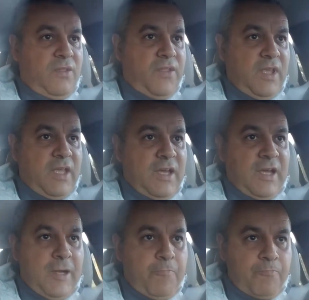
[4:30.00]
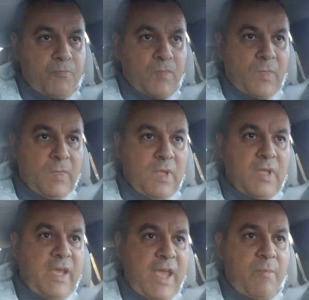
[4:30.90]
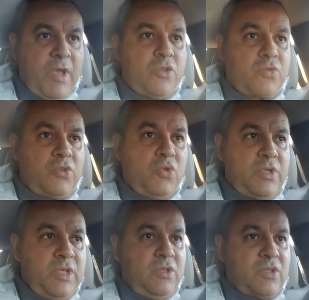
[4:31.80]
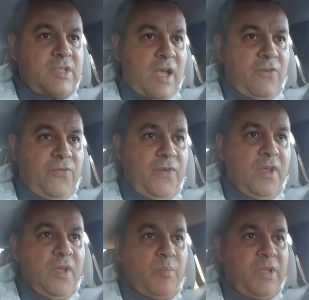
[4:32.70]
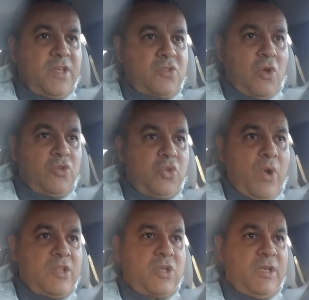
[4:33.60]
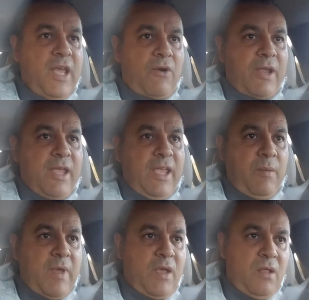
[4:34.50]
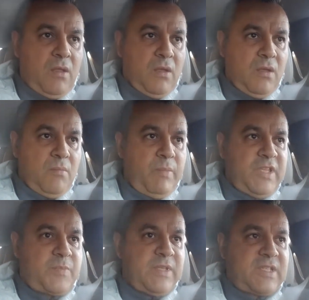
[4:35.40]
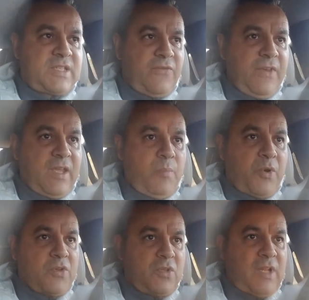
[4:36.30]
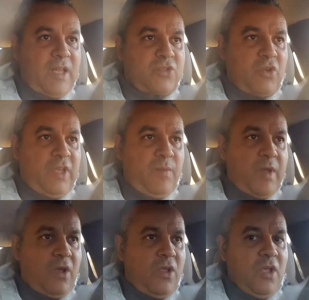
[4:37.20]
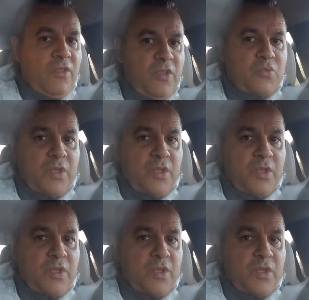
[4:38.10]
the camp, introducing yourself. Please don't do a generic email. Be specific and personalize your email. This